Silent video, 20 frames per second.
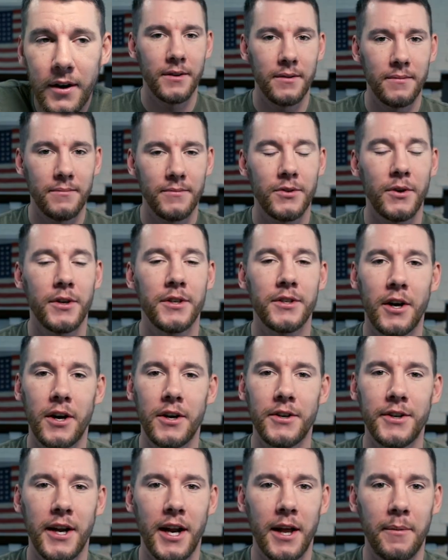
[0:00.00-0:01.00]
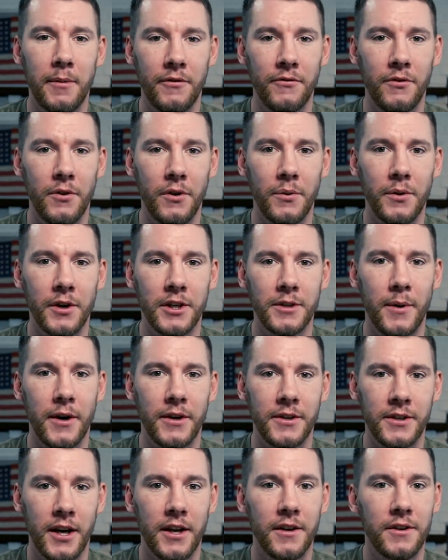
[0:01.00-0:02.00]
So I started Dynamic Photowerks
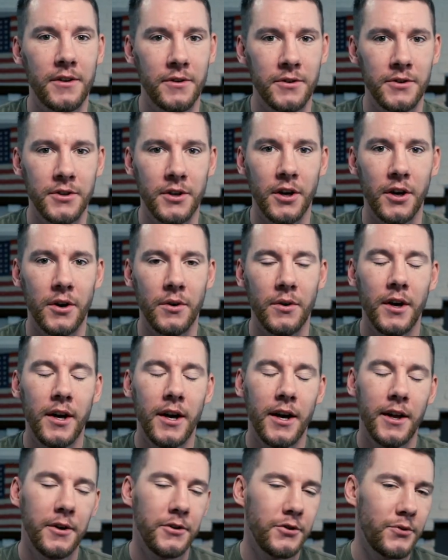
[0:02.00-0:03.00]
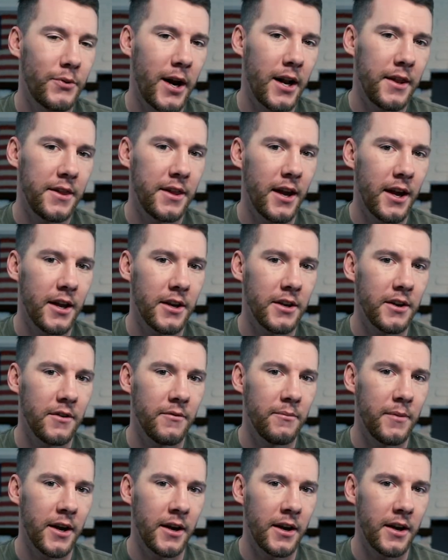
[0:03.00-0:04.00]
about 10 years ago. That was right at the end of
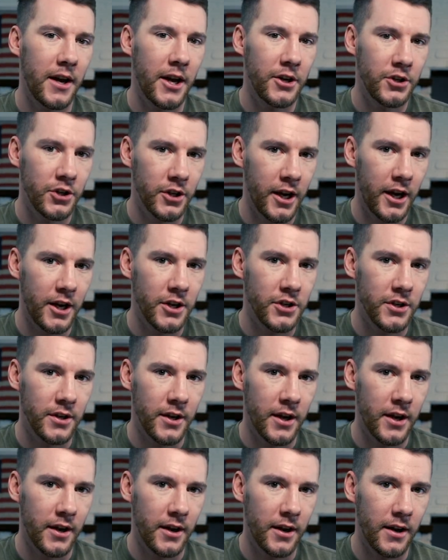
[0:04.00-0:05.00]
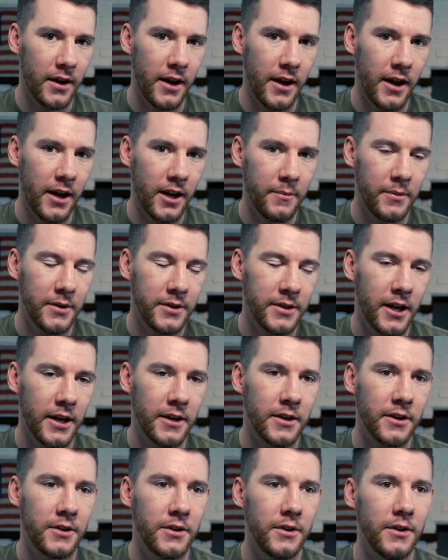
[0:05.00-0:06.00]
my education at Hennepin
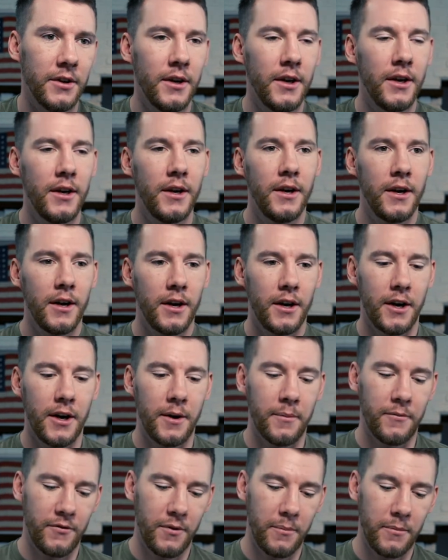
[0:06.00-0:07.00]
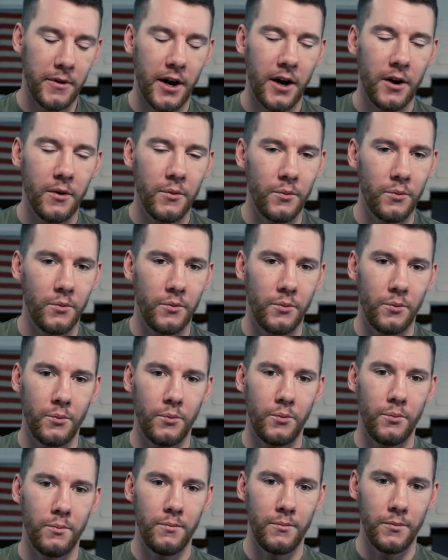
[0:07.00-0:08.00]
Technical. From there,
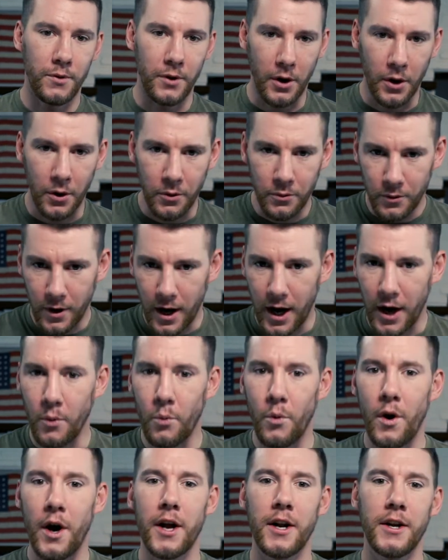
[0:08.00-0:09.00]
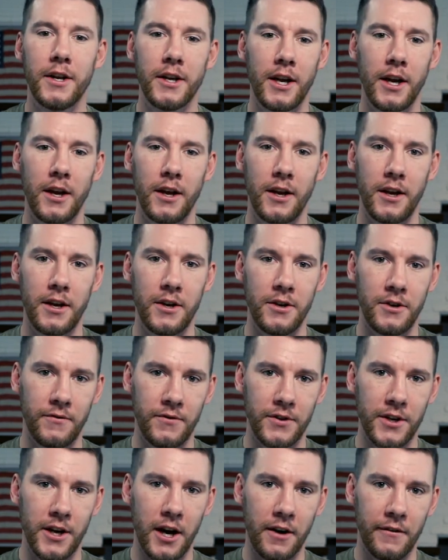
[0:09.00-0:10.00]
I wanted to get into
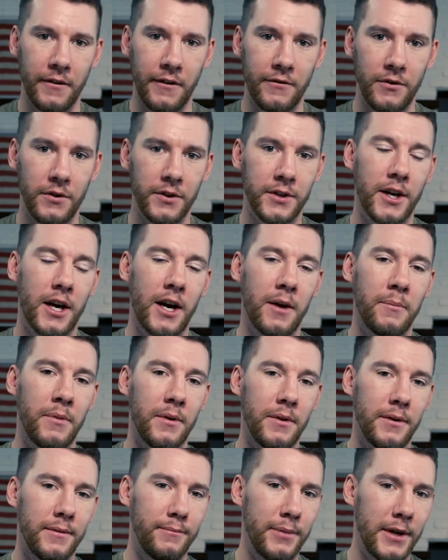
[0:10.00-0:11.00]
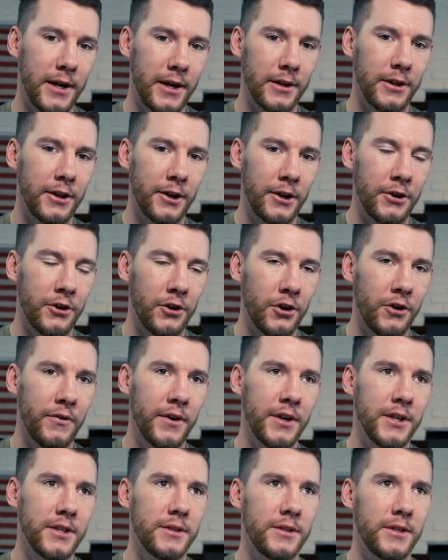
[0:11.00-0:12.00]
photography full time, but being a little
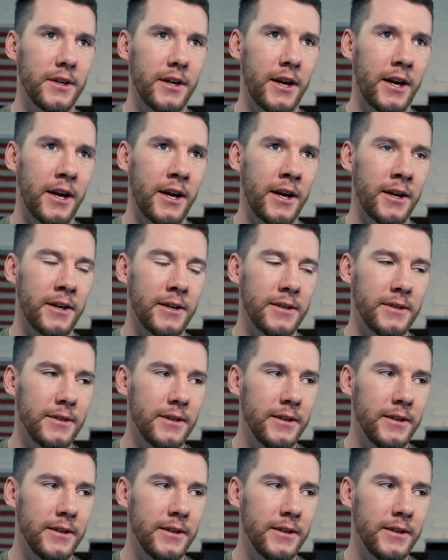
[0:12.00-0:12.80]
nervous and